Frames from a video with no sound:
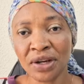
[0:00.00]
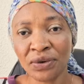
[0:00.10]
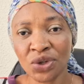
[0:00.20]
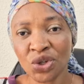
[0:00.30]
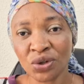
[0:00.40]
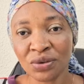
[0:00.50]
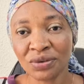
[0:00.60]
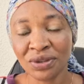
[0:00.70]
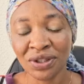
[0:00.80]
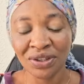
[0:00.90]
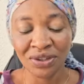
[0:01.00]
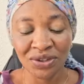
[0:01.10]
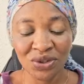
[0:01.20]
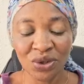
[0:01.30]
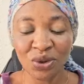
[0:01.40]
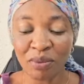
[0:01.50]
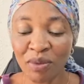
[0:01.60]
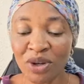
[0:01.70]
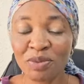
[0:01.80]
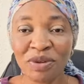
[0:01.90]
generation. So you
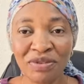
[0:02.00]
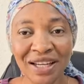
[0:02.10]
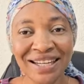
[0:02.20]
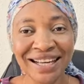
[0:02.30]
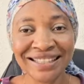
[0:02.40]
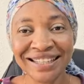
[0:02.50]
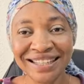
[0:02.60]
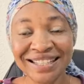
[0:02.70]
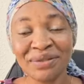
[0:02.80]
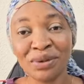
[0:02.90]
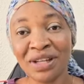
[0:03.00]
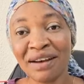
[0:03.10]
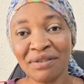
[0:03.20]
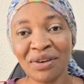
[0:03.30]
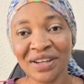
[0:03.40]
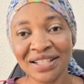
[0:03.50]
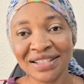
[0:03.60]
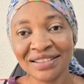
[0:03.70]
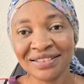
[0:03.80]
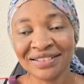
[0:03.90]
must be very attentive to that
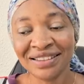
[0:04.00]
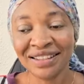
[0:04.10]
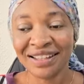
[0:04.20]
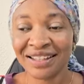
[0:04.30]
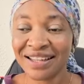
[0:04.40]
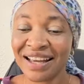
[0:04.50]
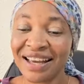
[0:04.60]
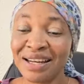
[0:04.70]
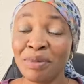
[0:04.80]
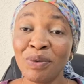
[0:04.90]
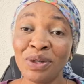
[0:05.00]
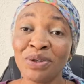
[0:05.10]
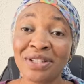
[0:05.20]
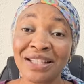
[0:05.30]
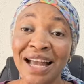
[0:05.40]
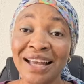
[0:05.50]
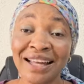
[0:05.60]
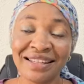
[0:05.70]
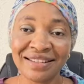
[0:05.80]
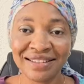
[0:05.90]
voice. The enemy will use
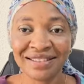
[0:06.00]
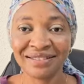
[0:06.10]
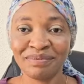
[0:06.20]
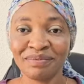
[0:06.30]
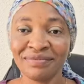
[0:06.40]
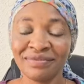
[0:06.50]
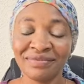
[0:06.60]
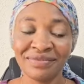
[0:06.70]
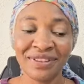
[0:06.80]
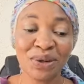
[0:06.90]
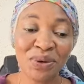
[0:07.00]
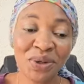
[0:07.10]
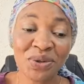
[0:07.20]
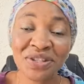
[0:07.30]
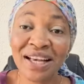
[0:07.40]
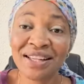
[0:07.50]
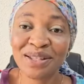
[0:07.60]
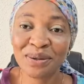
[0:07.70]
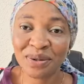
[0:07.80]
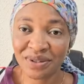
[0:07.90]
tiredness. They will use
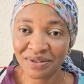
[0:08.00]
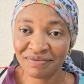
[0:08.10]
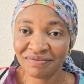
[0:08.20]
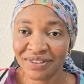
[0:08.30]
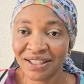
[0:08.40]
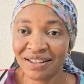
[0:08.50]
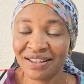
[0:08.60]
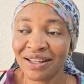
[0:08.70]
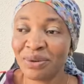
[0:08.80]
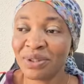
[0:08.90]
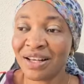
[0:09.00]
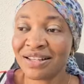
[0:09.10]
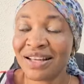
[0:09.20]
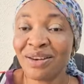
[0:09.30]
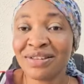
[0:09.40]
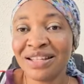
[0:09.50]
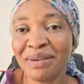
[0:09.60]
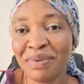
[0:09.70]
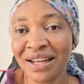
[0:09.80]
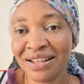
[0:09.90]
excuse. They will just tell you,
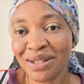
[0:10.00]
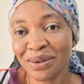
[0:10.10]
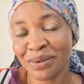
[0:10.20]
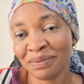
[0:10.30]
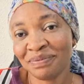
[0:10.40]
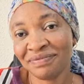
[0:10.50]
sleep a little.